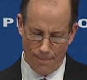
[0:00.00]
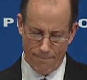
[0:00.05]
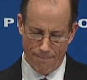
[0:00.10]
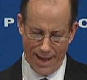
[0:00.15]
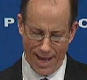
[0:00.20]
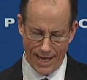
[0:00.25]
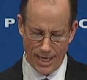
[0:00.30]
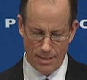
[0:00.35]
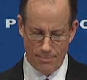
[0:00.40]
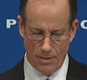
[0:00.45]

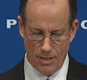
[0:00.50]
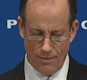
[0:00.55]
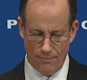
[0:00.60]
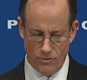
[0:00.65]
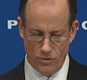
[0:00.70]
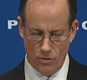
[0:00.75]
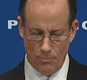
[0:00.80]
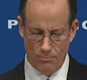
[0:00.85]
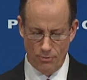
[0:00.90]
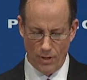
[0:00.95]

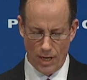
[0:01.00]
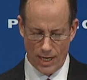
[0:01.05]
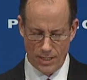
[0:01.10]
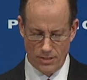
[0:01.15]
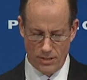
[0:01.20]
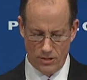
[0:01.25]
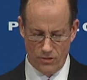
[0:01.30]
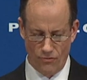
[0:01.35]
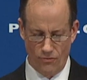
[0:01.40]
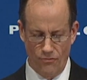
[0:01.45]
abandonment of due
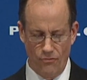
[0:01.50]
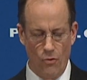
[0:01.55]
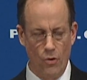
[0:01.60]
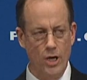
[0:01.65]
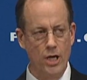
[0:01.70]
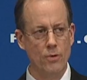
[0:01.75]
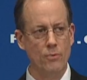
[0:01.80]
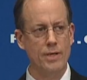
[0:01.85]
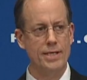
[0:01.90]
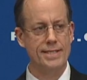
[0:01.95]
process,
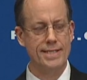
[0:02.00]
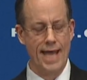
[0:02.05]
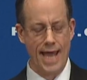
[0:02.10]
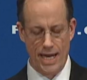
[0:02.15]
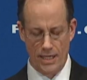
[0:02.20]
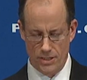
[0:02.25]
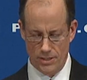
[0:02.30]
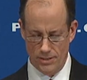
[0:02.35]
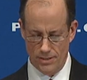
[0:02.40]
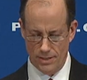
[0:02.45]
FOIA
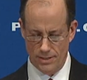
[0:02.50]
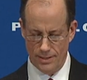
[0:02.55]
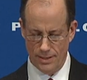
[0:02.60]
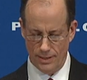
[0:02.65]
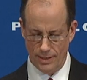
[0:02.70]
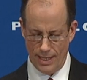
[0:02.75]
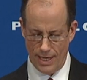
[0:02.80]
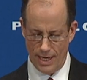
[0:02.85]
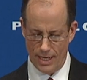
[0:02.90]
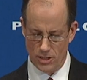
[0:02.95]
redactions
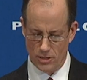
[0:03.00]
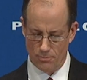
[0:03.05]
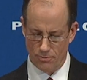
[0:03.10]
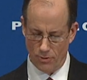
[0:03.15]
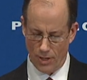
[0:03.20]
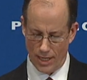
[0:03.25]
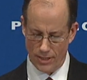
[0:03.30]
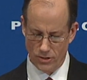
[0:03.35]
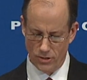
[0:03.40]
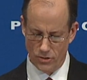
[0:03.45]
and delays,
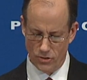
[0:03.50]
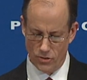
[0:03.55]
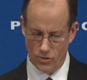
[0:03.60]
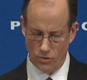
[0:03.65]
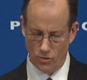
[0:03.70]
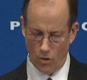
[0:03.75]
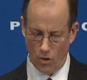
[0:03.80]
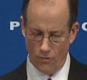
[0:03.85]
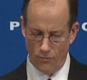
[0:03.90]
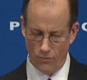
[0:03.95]

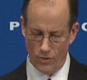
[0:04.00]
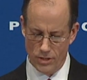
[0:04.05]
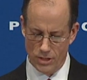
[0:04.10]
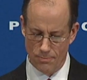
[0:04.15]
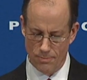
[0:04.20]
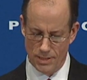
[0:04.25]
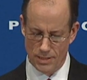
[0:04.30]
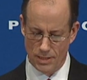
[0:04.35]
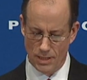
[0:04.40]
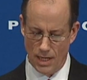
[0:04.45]
prosecutorial
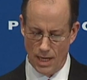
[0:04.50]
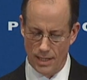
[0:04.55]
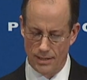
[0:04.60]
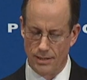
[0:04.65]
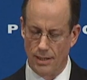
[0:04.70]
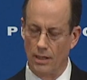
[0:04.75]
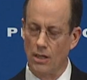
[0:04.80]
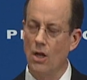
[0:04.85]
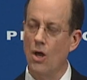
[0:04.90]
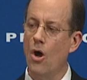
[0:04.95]
overreach and
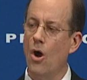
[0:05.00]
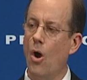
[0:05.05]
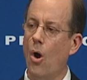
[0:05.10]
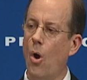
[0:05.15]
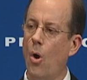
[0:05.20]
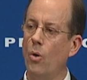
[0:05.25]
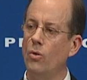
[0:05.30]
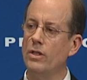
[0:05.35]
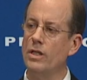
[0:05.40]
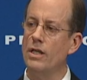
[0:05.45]
misconduct,
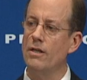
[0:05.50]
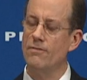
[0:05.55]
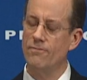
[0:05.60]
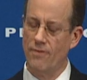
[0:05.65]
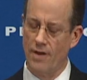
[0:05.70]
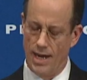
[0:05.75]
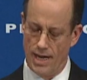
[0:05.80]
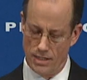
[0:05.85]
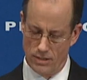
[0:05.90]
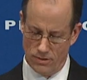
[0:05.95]
only
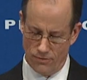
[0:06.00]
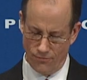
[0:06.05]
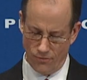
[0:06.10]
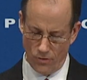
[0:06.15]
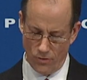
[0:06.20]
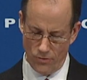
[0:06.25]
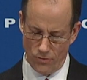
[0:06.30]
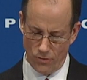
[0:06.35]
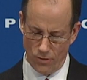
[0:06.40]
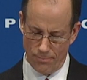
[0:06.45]
invites
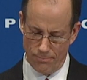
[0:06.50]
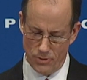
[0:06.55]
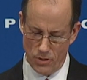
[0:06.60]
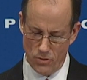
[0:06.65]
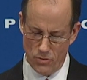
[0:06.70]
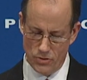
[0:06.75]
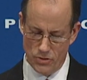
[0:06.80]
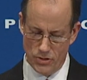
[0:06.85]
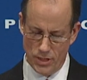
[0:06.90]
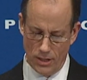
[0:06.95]
further
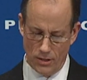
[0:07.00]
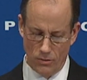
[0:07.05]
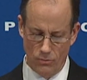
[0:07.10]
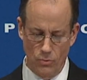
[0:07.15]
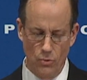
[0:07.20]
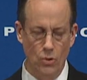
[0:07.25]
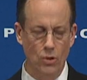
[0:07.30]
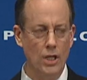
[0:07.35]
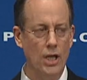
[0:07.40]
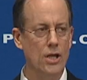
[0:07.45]
abuse,
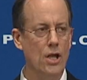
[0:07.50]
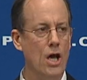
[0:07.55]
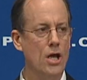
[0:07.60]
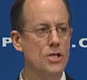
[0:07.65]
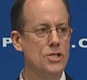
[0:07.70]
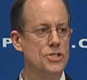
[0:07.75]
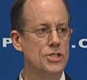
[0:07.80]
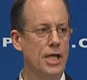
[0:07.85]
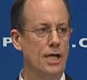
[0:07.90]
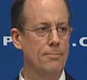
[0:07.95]
secret rule, and
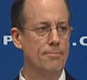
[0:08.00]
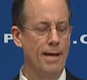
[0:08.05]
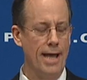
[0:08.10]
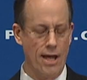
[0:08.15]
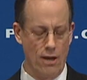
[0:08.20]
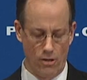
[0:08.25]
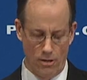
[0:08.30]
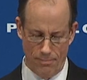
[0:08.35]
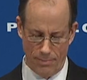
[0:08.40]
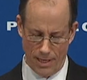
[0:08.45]
unchecked
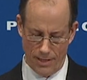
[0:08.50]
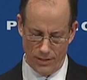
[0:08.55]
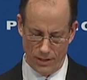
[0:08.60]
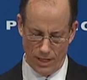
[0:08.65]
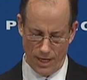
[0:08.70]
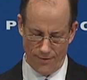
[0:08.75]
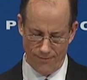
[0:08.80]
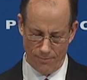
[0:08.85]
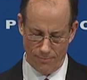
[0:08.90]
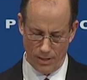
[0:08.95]
power by
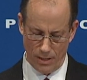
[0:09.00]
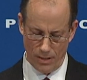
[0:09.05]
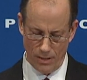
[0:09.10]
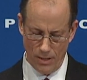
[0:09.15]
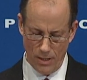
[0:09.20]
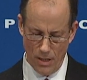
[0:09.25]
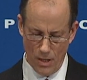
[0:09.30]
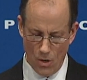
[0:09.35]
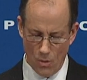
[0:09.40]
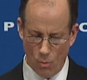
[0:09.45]
the
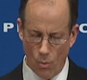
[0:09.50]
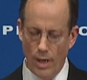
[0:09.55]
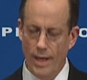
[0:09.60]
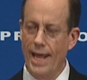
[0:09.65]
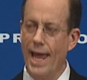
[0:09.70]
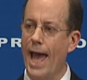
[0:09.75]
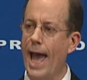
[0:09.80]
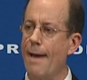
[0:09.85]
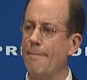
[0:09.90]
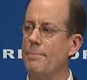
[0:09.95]
government.
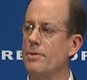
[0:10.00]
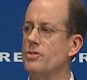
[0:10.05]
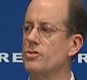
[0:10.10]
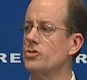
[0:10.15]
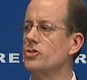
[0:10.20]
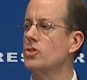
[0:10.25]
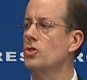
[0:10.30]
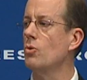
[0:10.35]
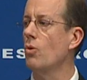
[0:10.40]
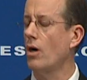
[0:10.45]
What
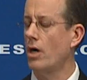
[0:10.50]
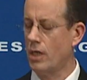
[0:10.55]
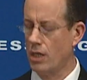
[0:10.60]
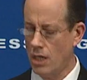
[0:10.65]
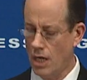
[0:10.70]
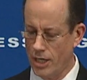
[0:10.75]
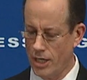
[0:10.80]
happens to our